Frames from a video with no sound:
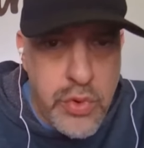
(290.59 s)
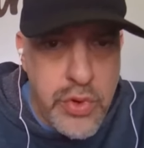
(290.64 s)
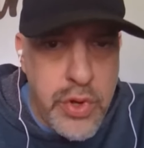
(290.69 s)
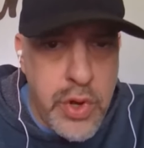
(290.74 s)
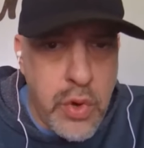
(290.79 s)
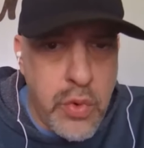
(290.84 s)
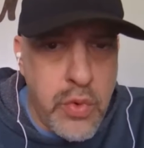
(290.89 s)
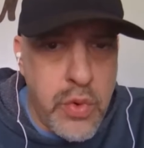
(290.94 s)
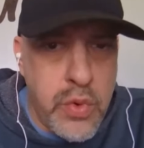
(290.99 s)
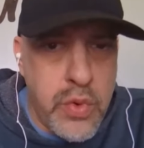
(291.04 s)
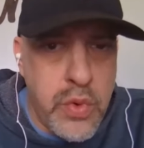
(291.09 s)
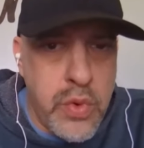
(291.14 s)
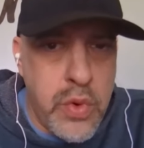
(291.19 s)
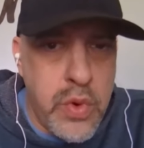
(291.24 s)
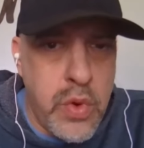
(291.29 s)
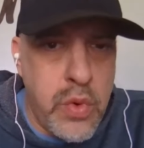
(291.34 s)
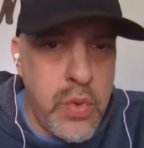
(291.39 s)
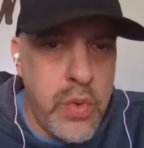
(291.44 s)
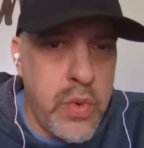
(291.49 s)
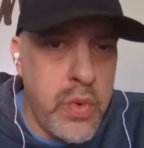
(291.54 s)
you know
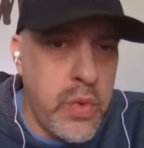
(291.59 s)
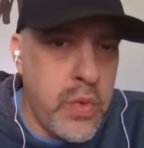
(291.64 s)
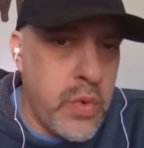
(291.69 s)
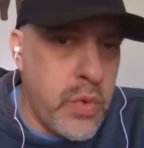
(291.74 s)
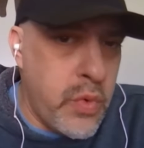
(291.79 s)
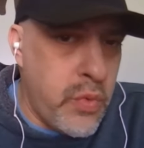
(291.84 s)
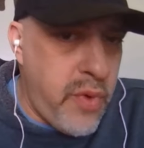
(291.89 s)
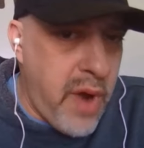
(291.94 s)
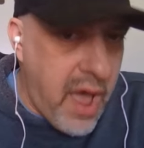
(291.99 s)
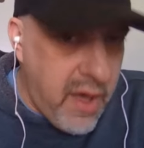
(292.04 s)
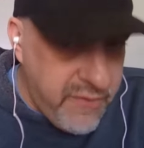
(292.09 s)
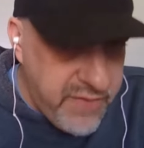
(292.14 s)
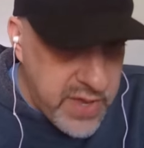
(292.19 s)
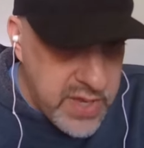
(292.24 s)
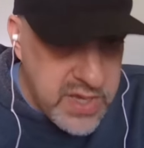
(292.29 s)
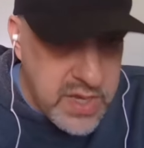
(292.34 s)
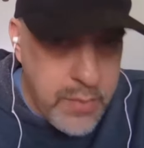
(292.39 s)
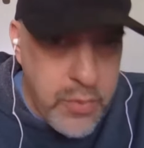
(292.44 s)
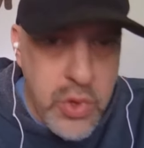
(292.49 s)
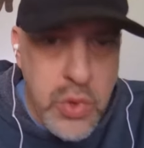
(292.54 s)
Ralphie
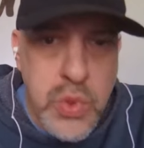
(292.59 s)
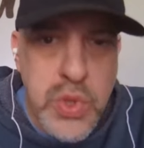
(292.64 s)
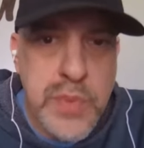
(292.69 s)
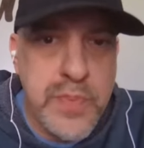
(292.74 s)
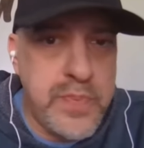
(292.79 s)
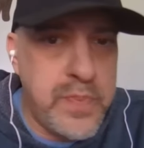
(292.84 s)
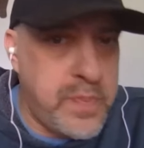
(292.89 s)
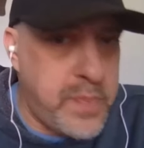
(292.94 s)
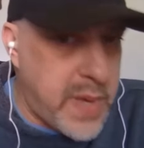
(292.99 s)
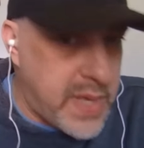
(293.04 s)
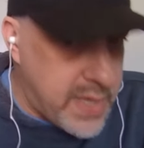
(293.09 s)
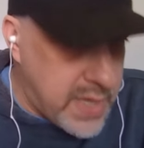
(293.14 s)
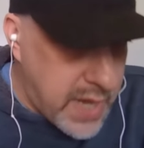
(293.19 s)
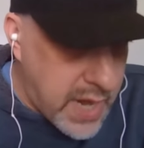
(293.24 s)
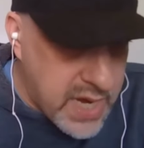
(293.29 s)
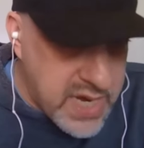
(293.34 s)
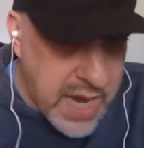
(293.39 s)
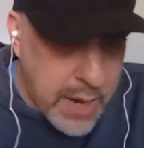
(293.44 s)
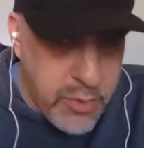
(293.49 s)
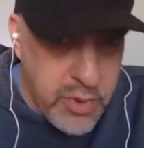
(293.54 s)
is someone who spends a
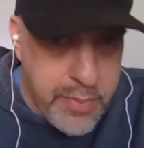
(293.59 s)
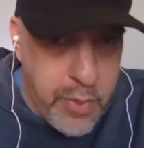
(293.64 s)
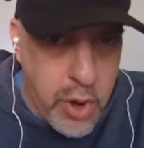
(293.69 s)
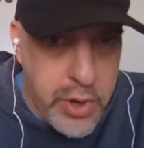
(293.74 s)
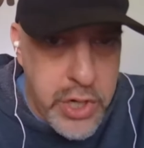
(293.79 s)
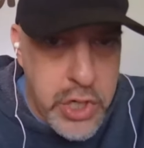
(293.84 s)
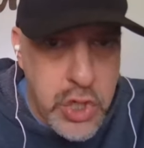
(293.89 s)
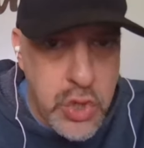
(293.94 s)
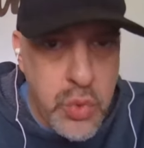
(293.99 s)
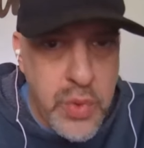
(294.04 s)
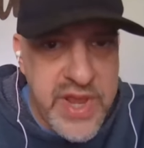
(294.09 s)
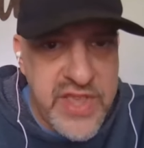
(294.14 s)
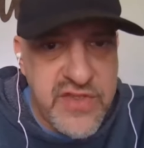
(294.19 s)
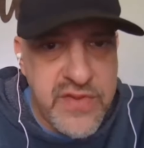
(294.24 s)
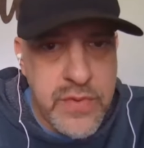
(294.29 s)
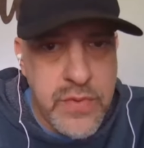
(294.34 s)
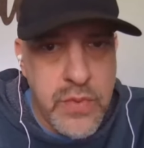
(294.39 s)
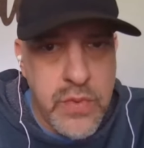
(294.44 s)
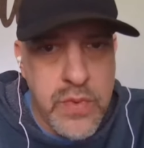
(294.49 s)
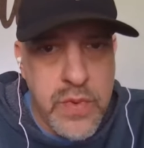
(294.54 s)
lot of time with Barney too when
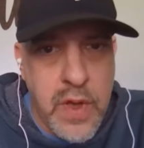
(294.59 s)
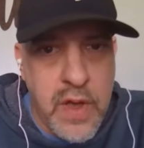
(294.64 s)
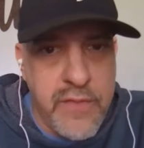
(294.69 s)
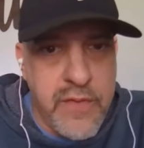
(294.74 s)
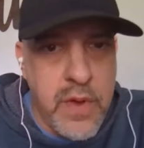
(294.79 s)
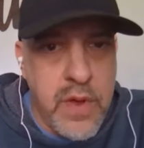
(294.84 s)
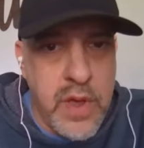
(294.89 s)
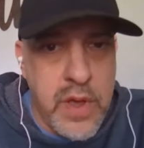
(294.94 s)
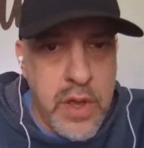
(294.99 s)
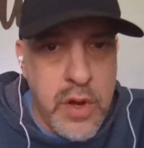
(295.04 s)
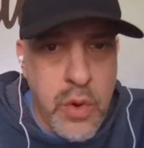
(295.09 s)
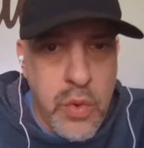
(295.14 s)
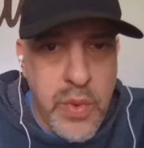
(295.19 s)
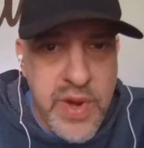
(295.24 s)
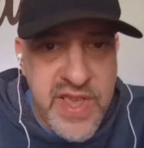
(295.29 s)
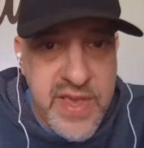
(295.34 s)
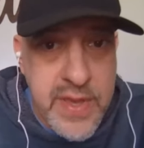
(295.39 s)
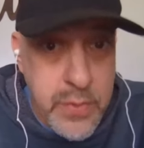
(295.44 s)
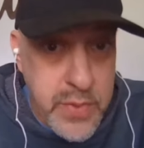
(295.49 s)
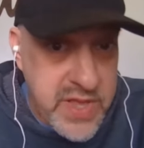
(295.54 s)
he's uh, you know,
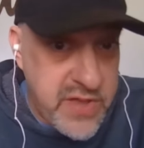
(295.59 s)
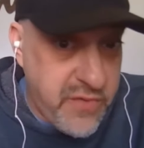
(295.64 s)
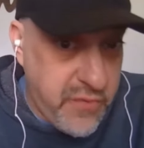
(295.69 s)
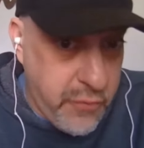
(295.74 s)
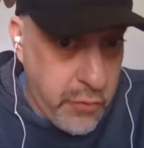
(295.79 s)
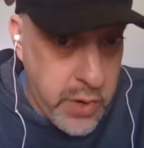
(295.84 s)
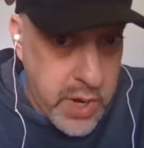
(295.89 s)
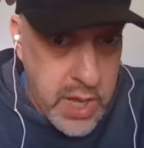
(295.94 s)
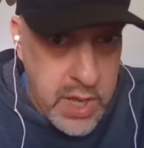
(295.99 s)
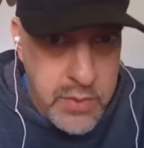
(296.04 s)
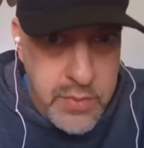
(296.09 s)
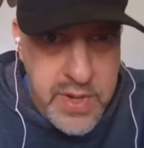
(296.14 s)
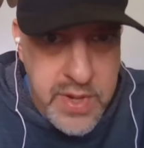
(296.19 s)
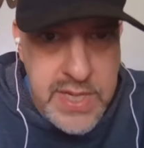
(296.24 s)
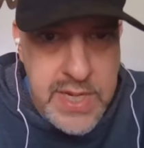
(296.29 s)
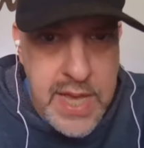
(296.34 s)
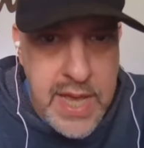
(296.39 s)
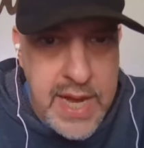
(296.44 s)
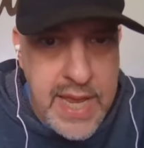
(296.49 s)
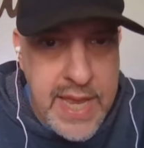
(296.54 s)
when he when he's free, when
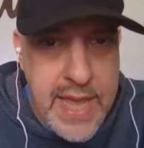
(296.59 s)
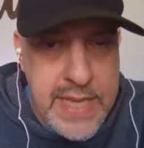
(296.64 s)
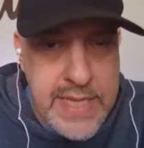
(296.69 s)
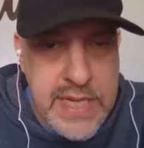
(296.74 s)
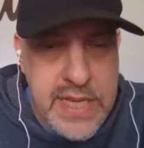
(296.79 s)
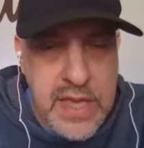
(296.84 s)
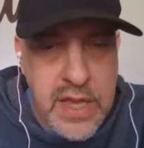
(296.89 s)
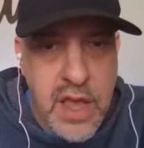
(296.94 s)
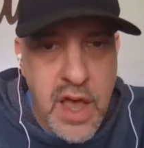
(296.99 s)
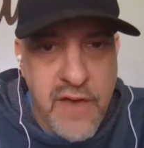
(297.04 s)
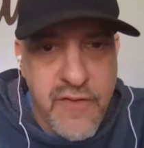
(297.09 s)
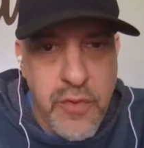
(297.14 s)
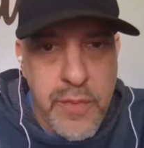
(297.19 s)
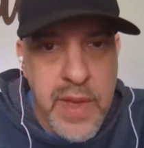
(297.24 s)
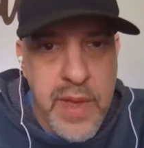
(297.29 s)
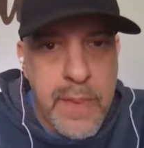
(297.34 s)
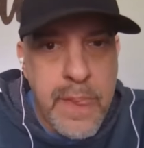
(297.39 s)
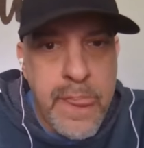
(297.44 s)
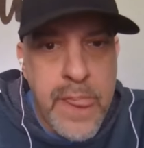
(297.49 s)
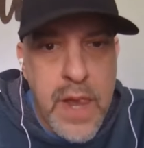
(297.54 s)
he's not a guest of the
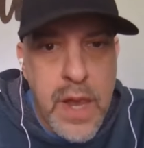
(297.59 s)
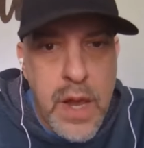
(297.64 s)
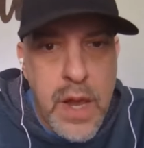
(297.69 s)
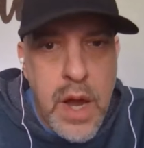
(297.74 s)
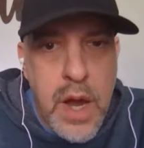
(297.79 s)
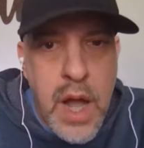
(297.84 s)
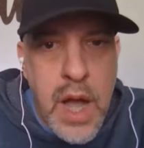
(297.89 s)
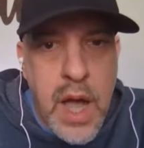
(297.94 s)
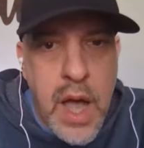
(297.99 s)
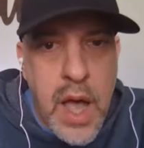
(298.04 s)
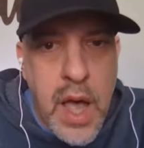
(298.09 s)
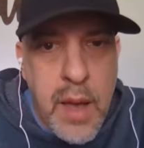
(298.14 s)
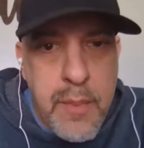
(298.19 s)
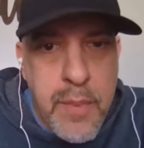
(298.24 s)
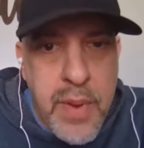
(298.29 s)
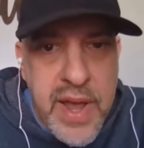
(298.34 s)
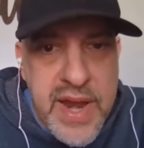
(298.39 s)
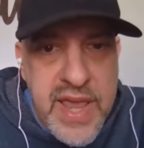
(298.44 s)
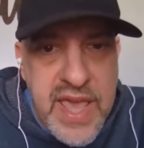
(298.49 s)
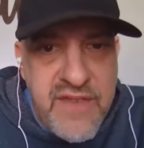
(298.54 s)
government. Um,
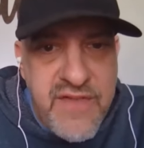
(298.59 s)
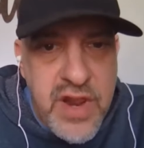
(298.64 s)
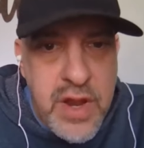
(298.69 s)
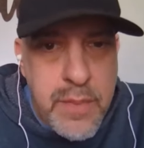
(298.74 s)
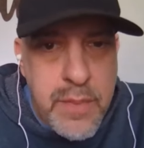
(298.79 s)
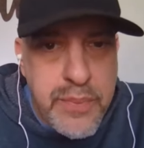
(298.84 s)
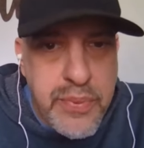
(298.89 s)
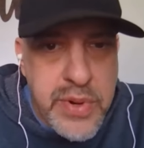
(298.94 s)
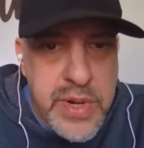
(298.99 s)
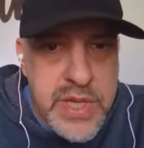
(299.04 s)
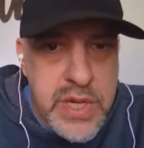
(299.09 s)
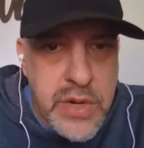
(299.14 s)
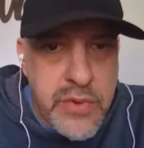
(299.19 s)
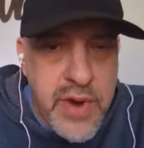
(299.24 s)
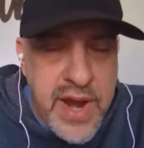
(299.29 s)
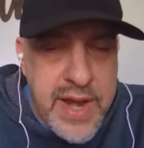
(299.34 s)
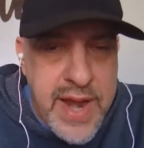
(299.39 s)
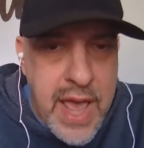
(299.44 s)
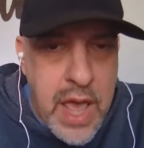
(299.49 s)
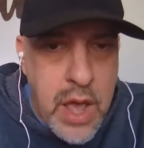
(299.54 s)
but even in prison
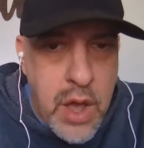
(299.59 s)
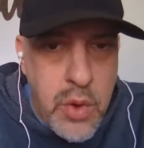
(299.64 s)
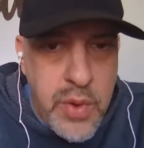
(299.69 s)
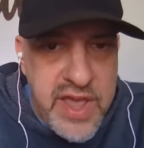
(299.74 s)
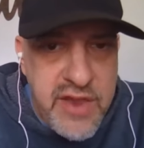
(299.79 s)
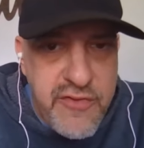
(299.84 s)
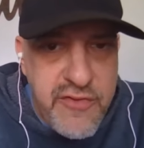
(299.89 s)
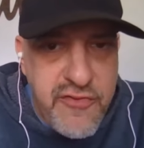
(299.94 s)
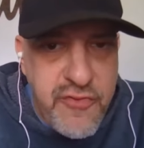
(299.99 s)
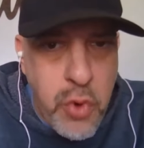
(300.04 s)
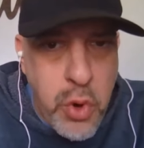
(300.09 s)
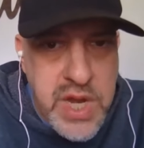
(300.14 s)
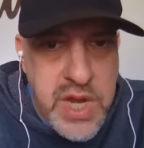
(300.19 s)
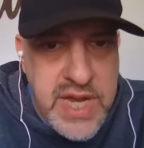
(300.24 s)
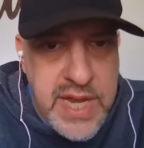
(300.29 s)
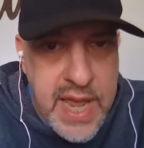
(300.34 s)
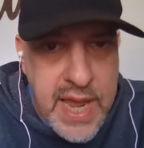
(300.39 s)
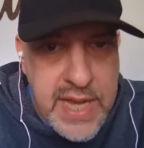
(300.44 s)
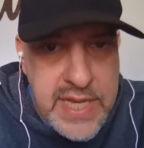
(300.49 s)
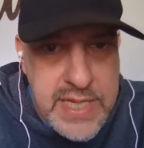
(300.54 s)
right now in Fort
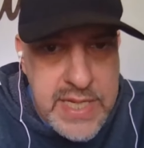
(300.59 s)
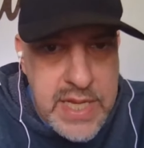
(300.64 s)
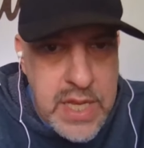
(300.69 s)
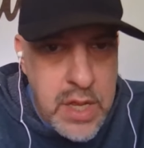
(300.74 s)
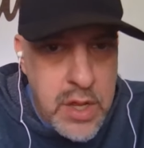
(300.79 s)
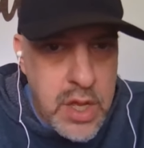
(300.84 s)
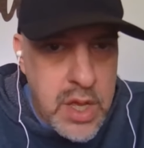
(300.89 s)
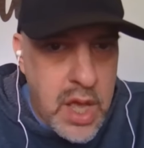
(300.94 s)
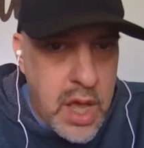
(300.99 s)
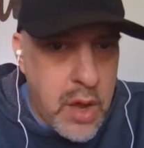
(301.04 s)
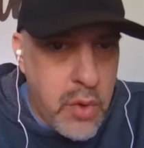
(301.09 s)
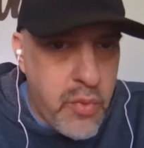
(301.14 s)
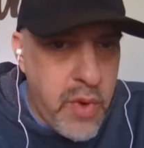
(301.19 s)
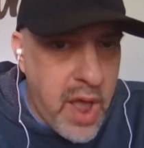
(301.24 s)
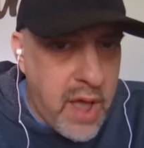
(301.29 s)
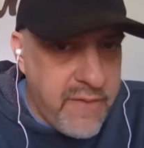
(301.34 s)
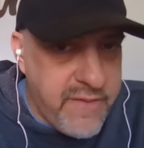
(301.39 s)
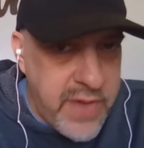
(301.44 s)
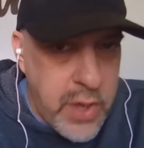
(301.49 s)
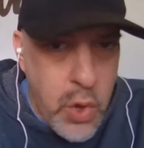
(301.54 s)
Dix, uh,
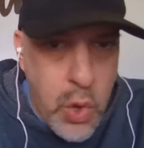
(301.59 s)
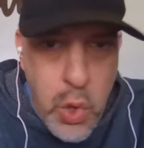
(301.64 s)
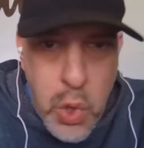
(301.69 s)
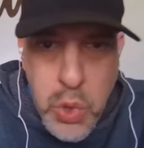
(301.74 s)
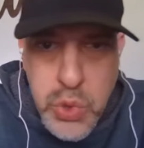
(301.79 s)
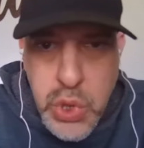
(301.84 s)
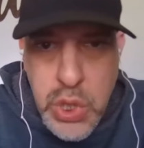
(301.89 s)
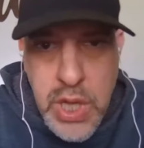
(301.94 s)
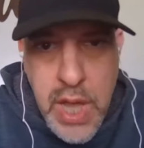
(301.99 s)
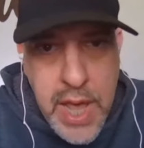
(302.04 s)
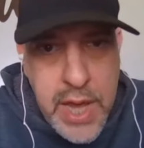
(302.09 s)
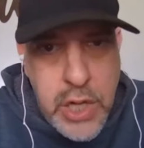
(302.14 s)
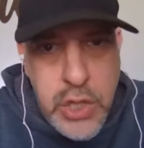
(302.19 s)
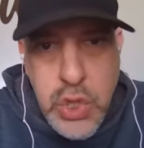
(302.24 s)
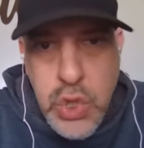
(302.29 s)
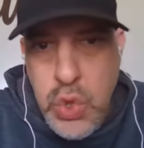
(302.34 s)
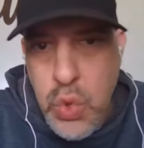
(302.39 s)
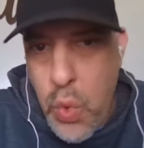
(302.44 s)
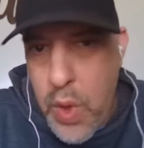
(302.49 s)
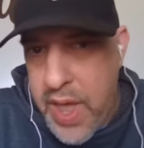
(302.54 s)
Ralphie holds a lot of
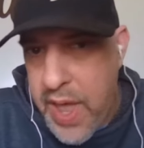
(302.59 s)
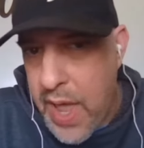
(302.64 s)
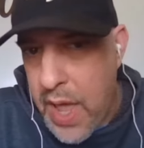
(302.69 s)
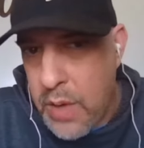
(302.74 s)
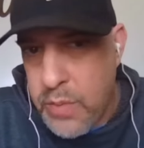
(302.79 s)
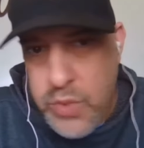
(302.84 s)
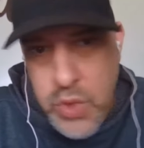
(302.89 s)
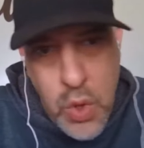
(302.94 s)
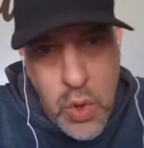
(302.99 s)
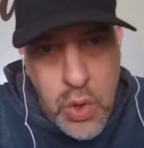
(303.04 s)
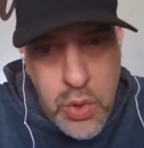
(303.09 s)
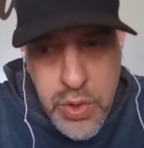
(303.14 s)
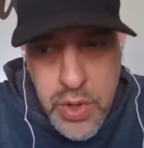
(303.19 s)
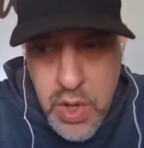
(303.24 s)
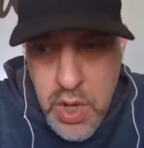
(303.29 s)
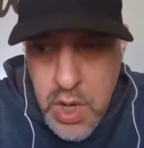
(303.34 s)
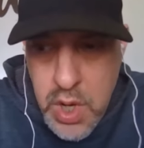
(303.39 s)
sway. I'm told.